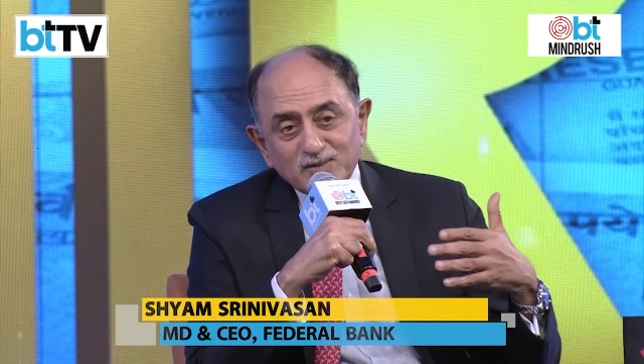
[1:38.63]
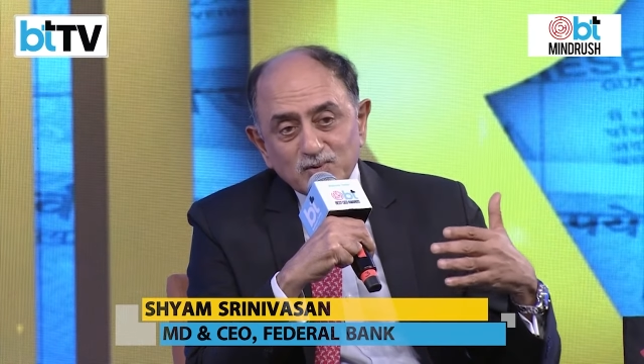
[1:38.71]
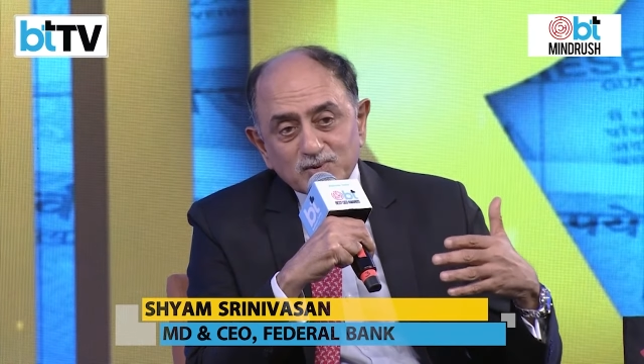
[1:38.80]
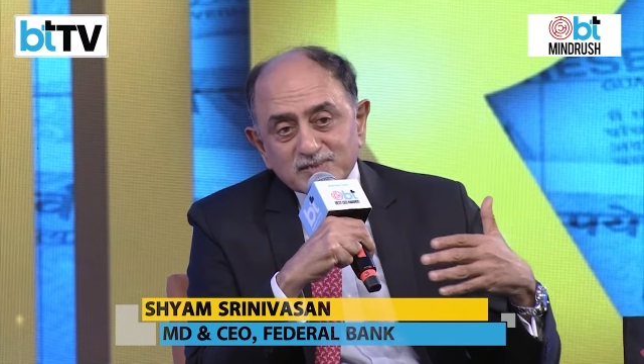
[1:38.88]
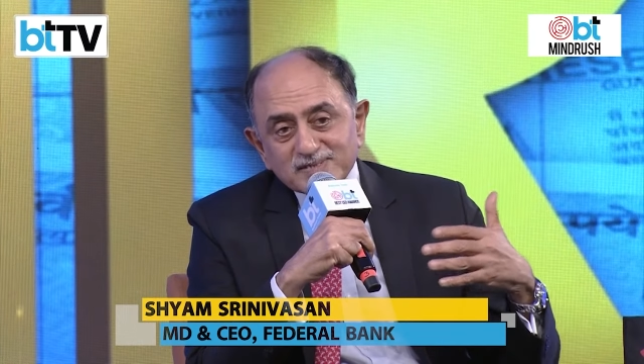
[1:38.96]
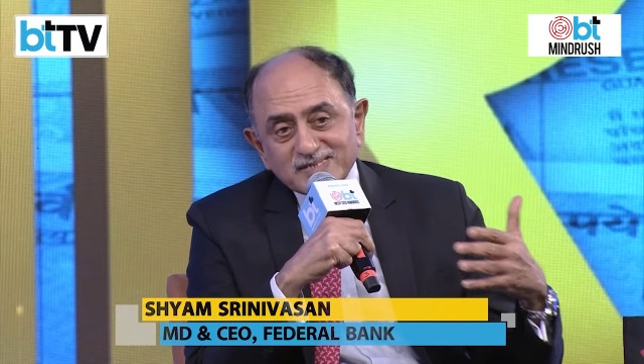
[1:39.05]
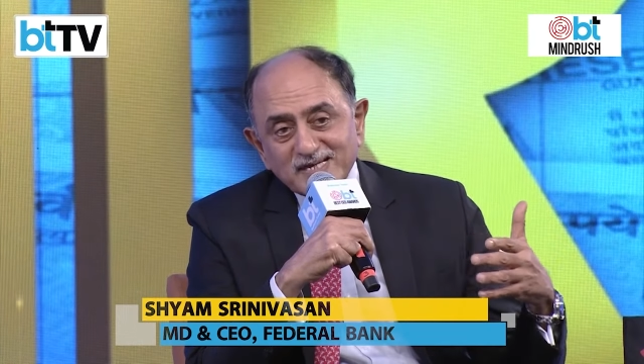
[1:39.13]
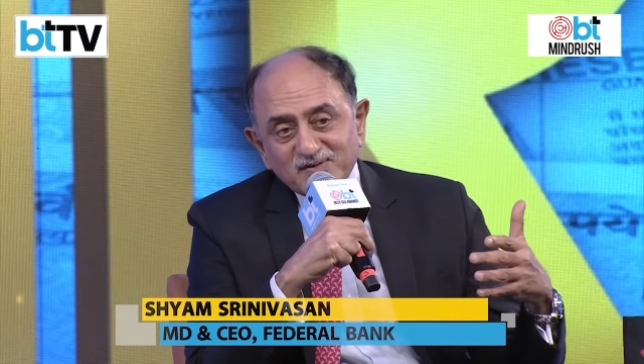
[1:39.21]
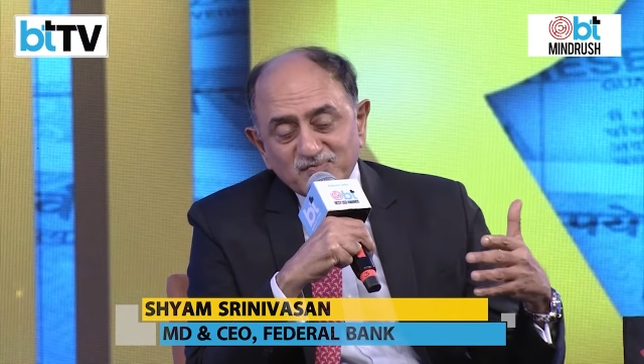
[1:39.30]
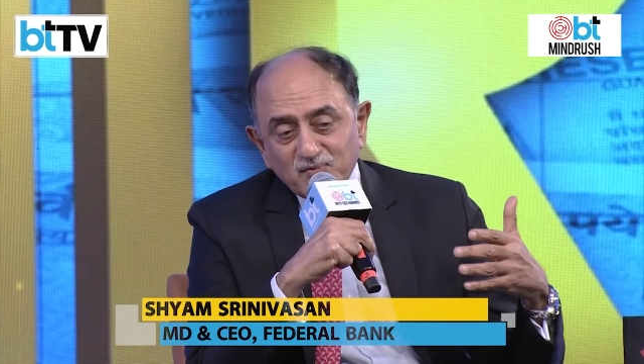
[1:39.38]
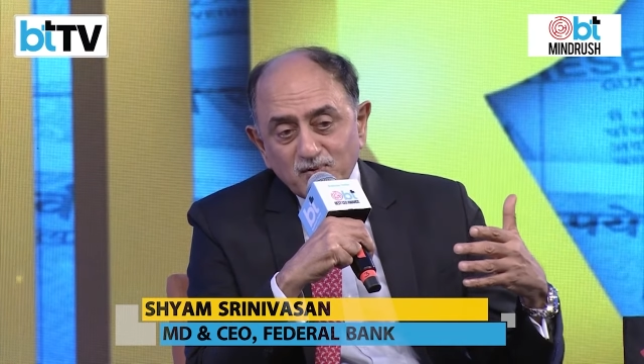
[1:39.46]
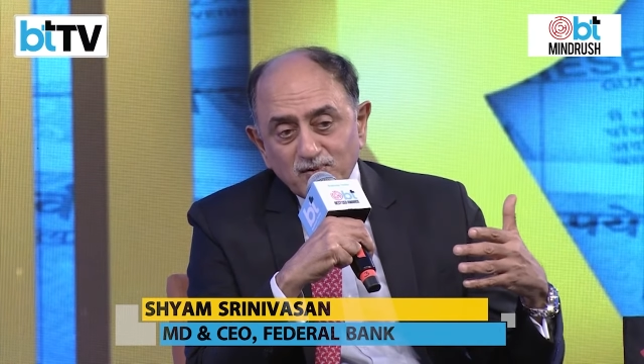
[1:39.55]
looks set
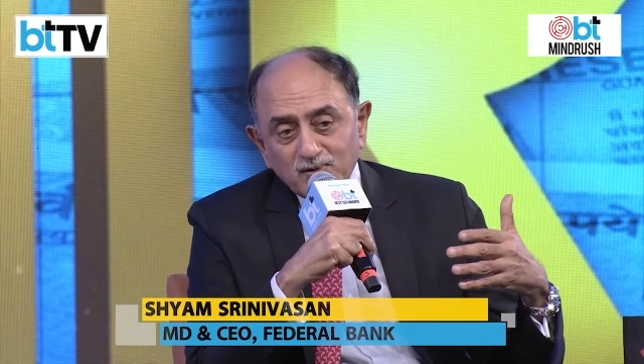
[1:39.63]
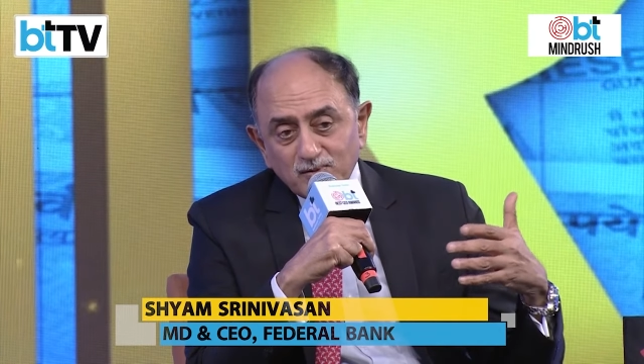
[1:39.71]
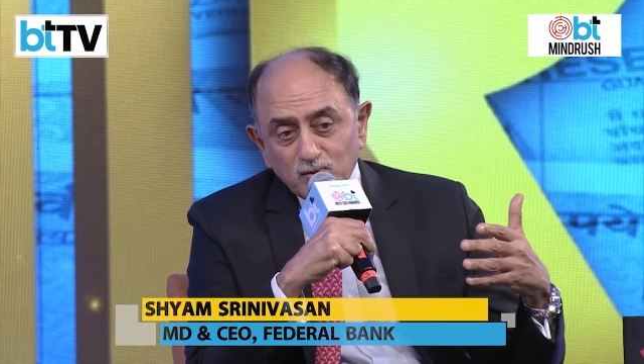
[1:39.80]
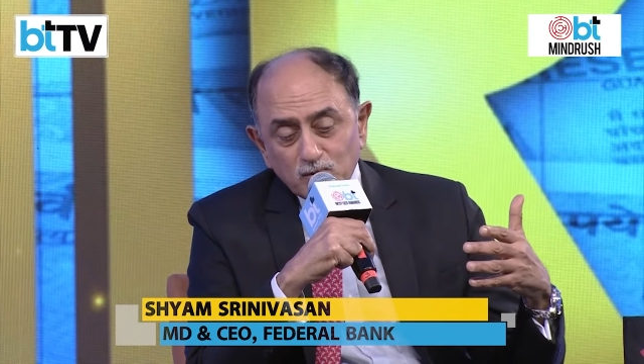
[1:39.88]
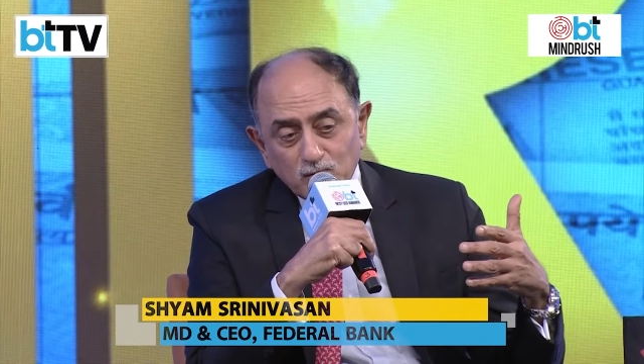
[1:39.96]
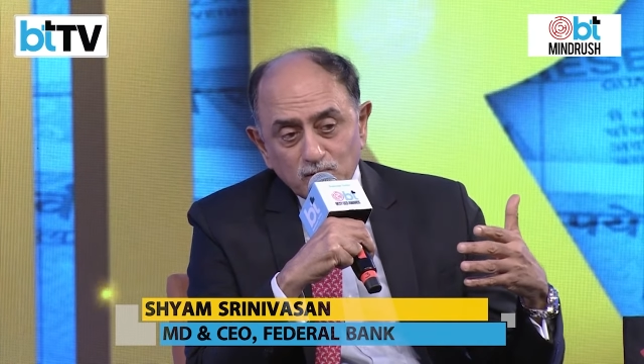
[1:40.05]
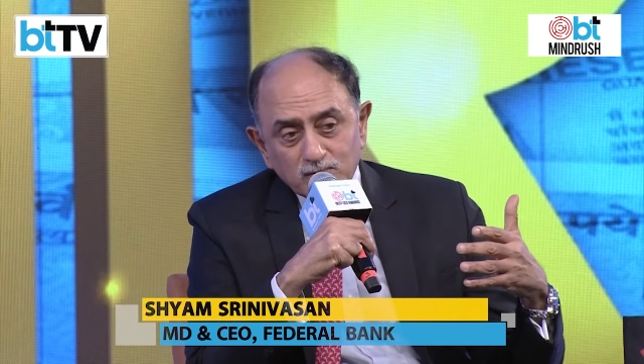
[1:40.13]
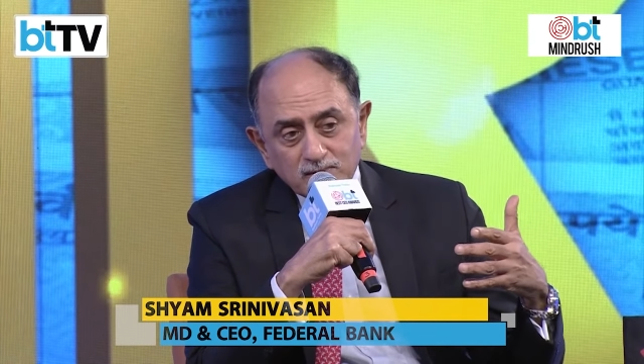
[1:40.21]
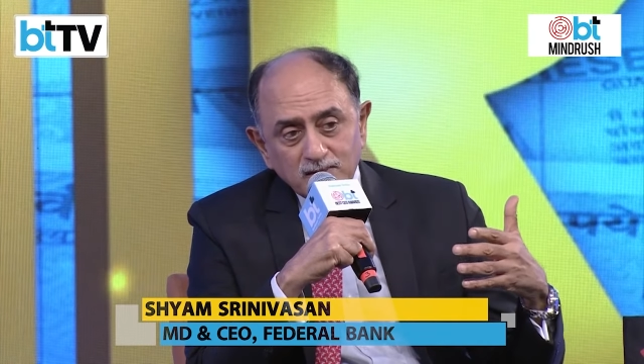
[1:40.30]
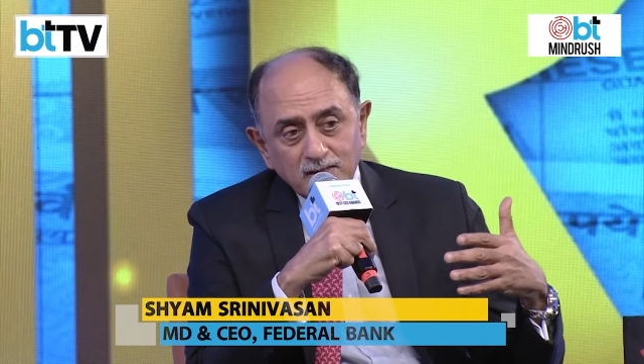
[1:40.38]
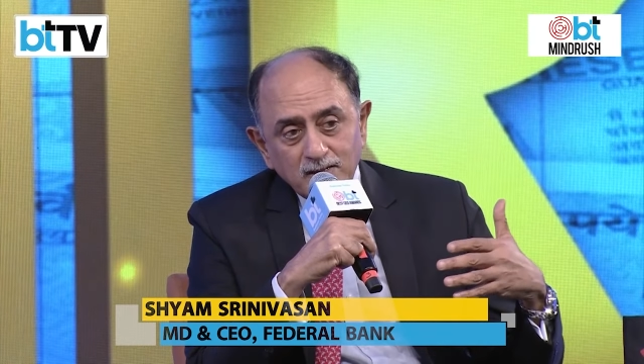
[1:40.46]
for good growth.